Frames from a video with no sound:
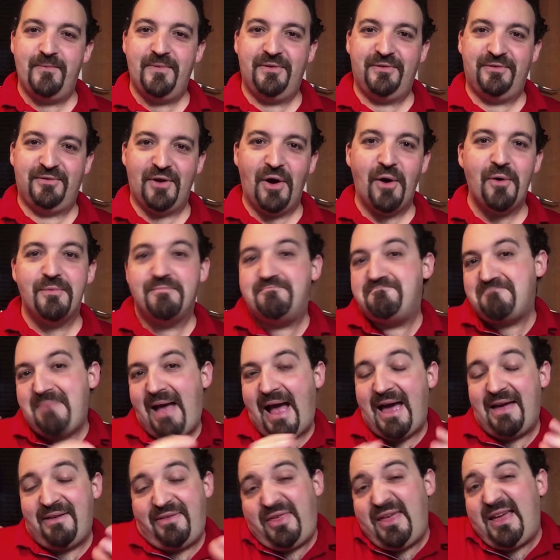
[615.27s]
So
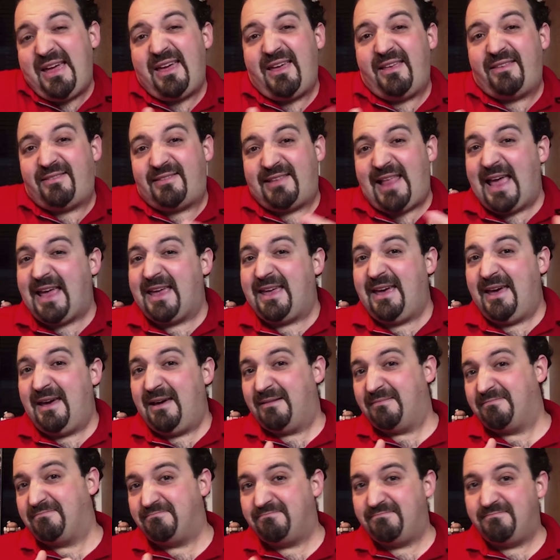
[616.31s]
I think it's like
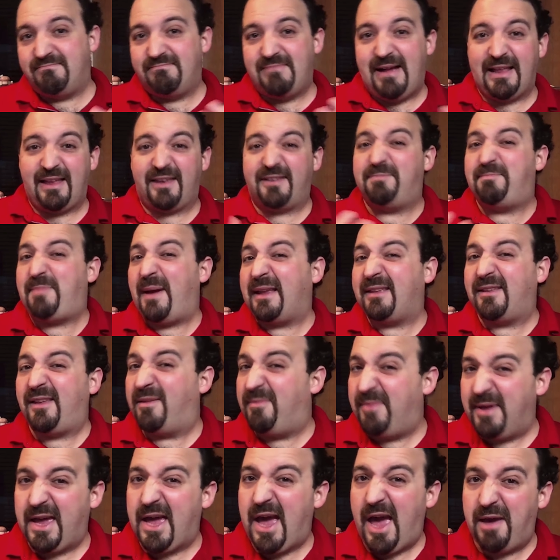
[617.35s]
unexpected
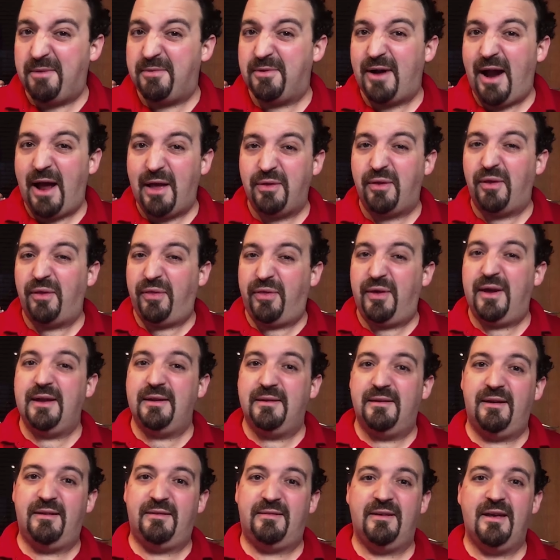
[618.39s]
behavior. I don't
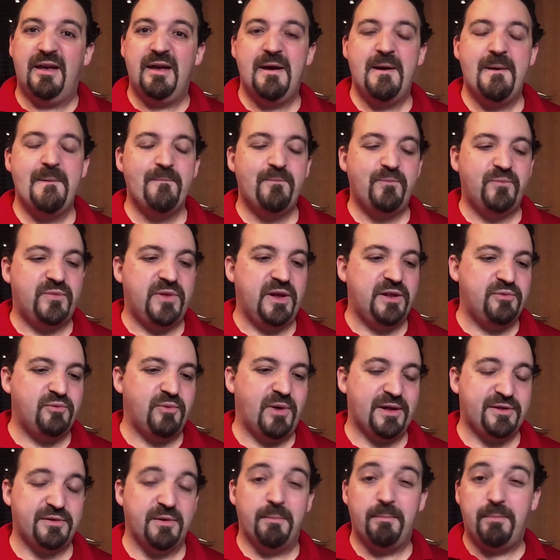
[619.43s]
think this this
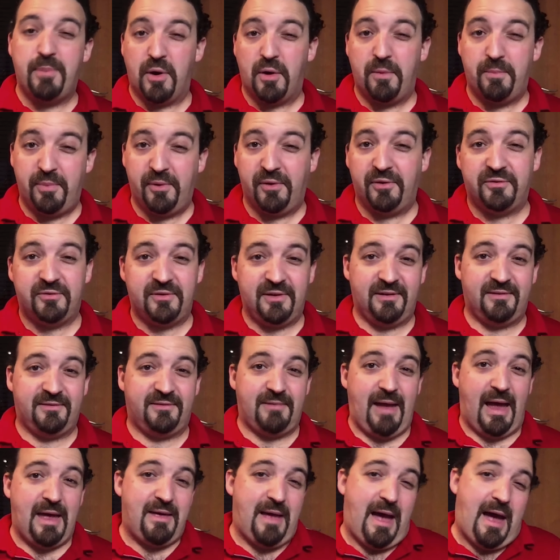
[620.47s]
was on purpose.
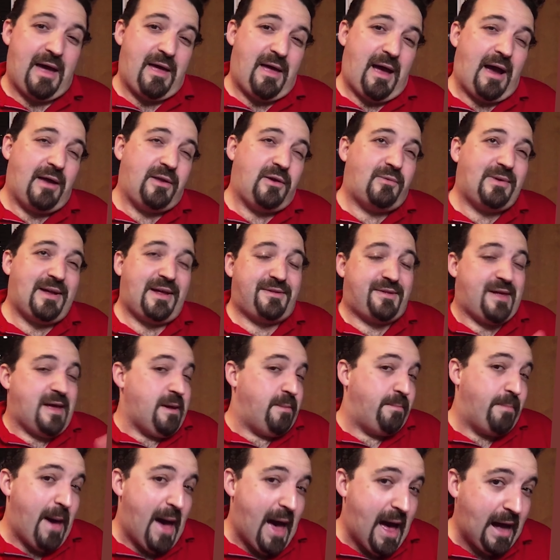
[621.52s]
I don't want to say a
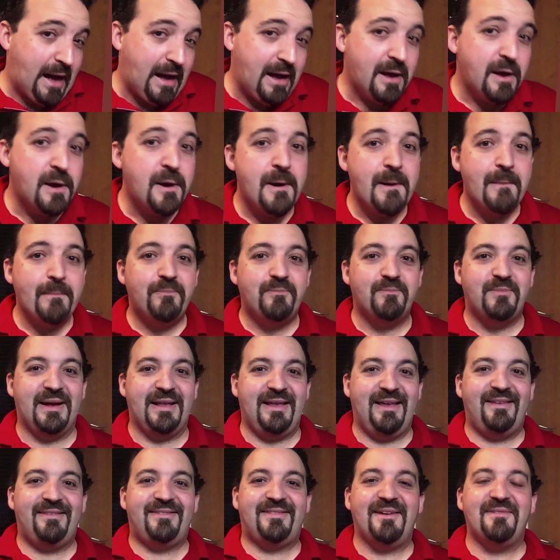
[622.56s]
bug, but
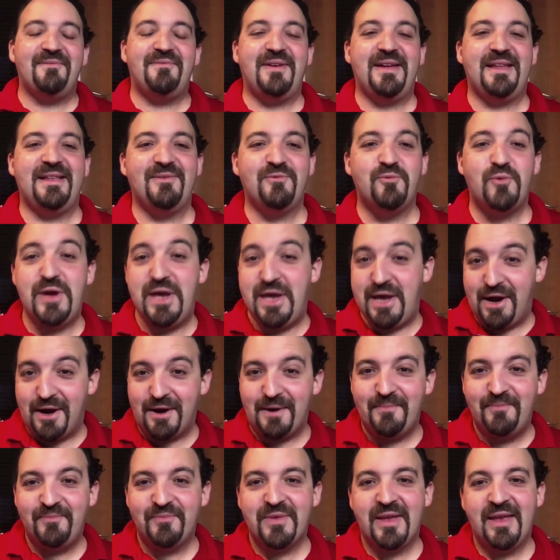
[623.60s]
it's something
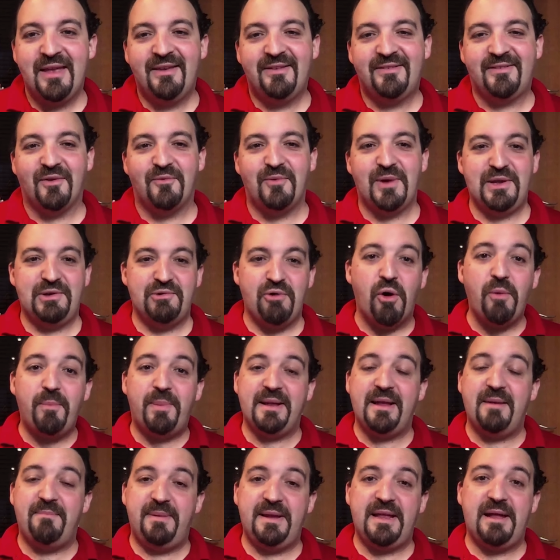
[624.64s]
weird. So when you
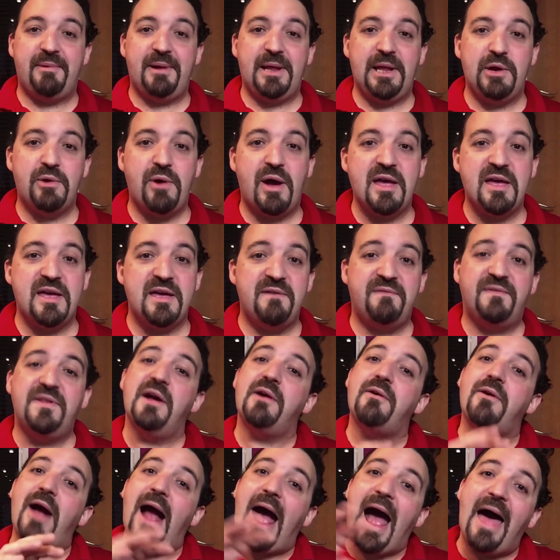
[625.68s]
open a PWA, if
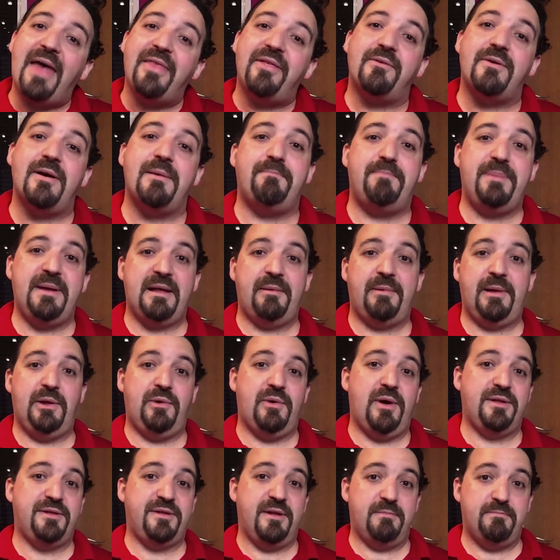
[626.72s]
there are other
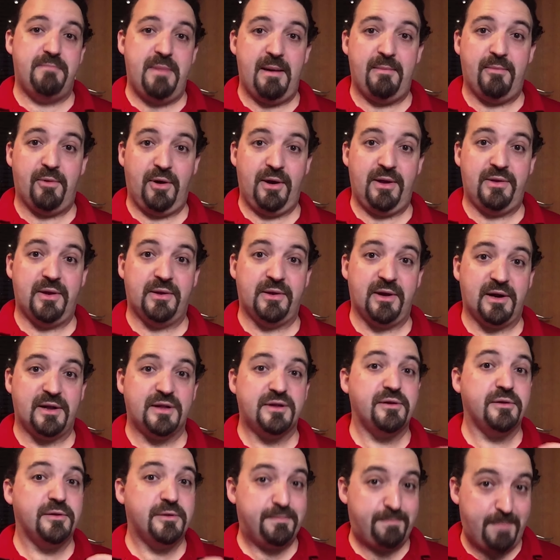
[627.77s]
PWAs in memory that are
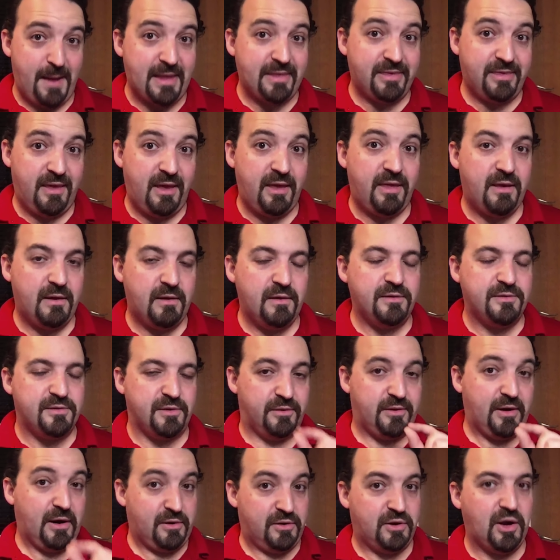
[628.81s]
suspended, so
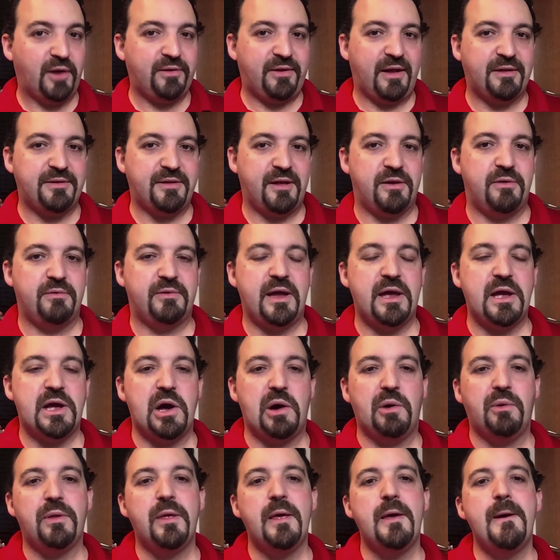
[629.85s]
they're not executing
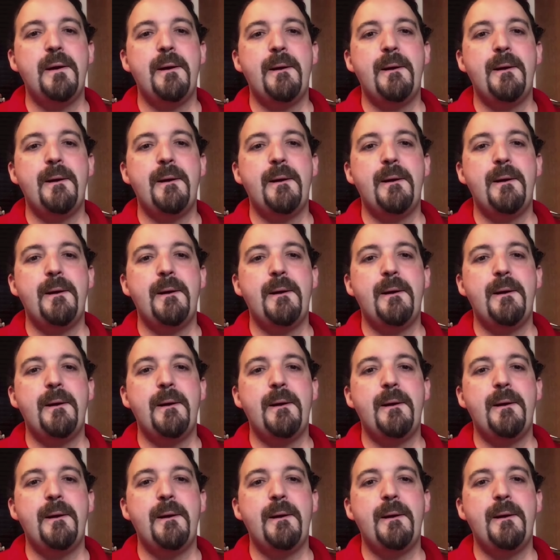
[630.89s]
code,